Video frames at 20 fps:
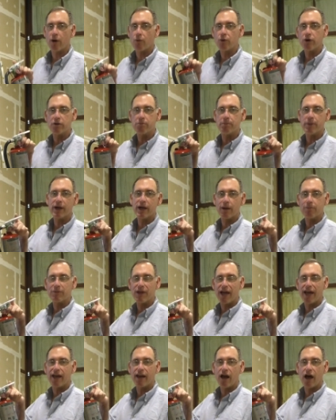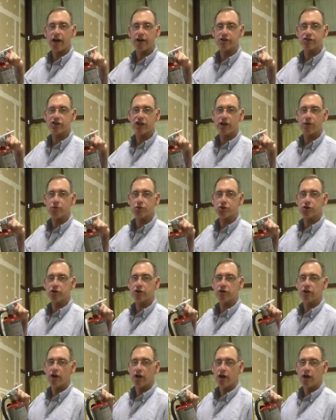I wouldn't pick up the halon
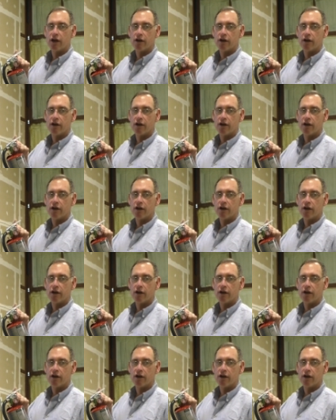extinguisher